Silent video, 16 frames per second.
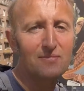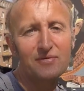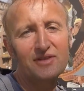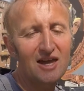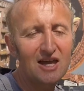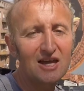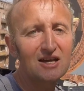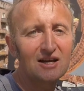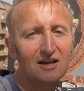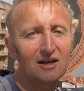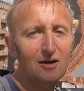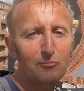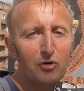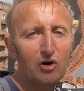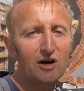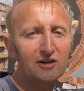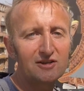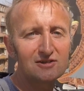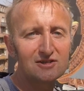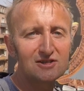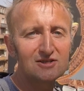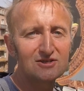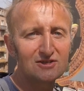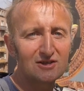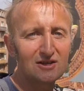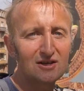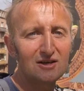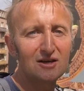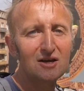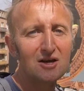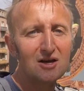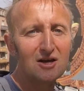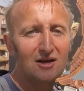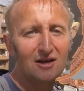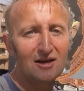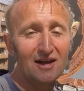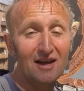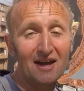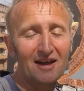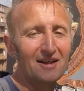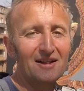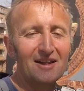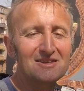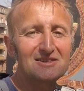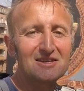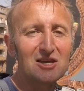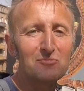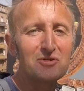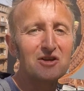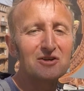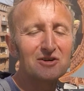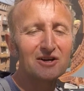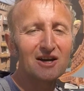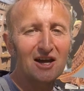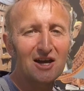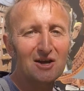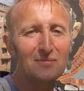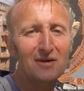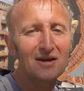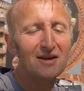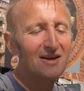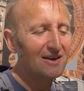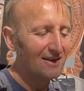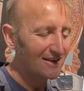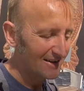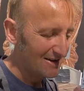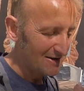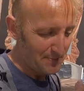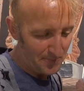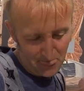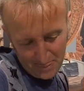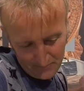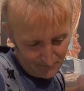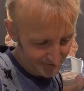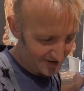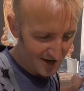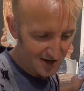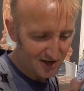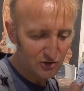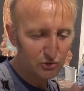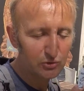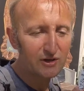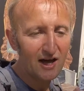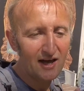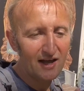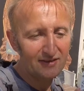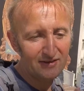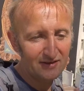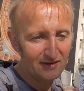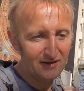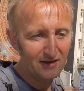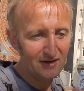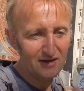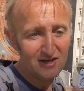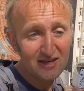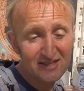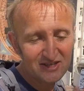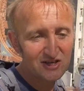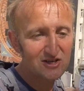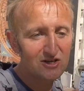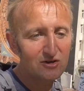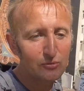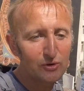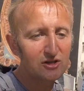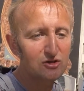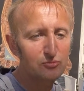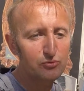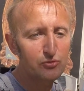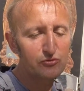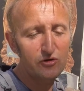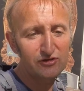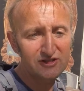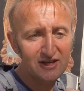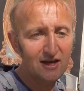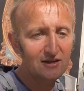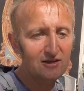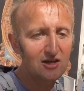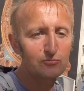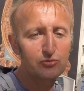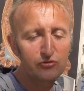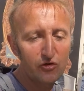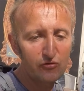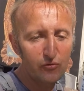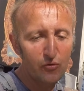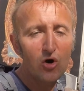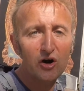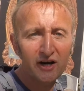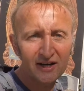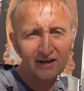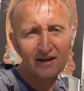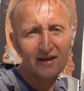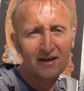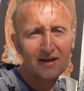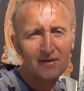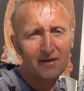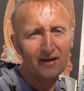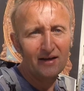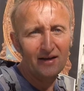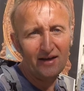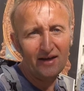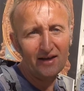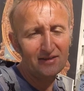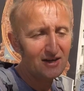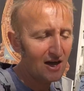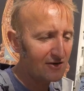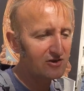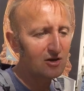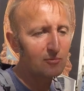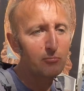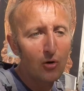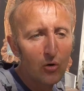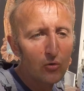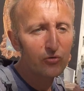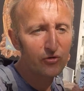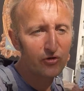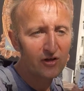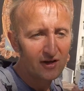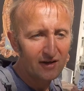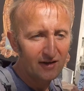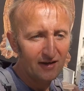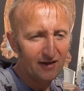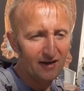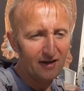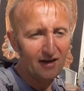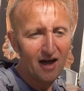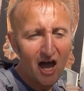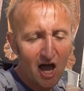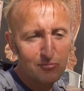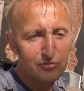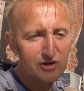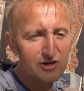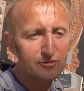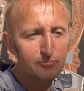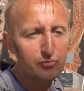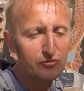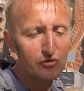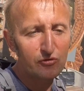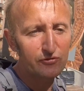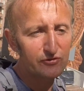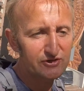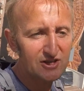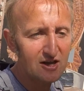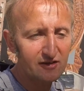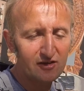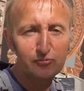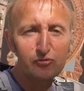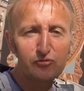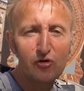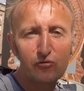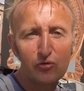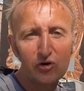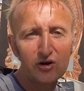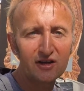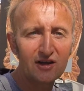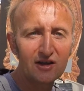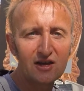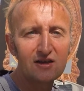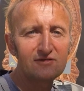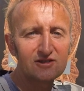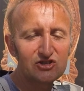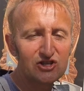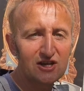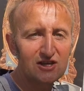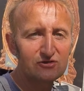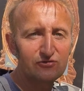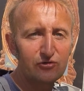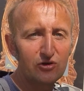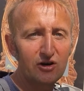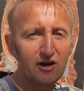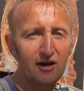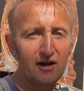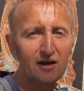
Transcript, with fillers: take uh, part in this, uh, uh, let's say, bigger game, they can do that easier with proof of stake than proof of work. and having both hybrid proof of stake and proof of work gives a chance for